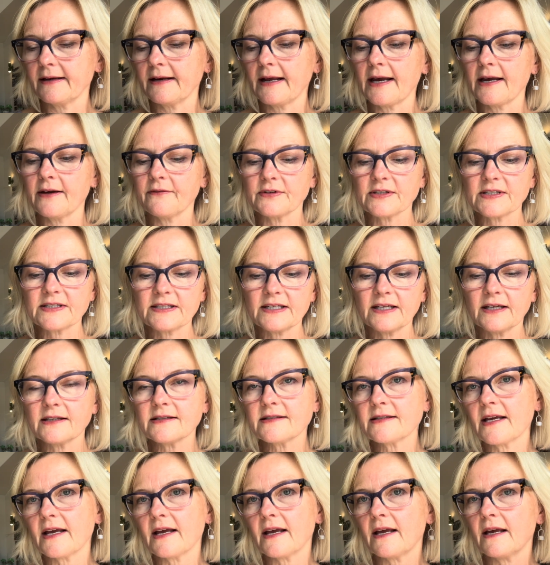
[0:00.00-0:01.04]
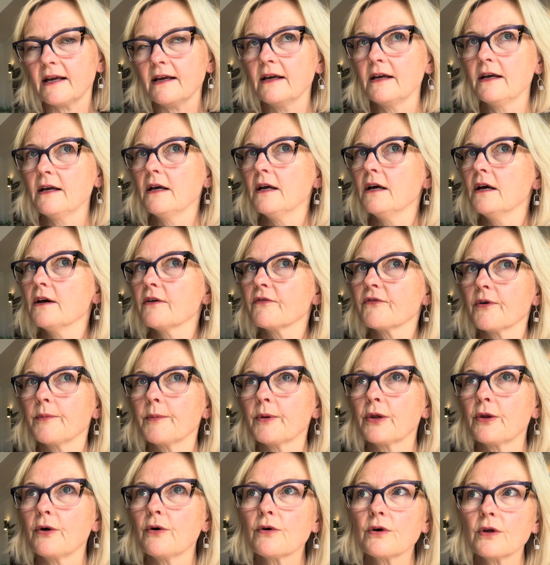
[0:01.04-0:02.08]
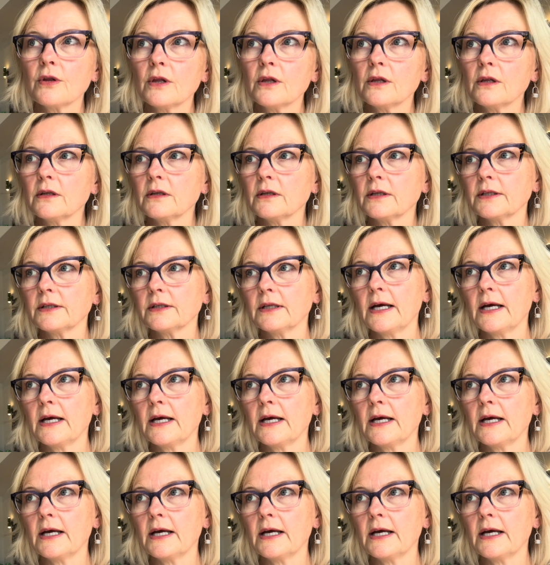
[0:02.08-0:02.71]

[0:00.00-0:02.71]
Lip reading: I have a CSA from a local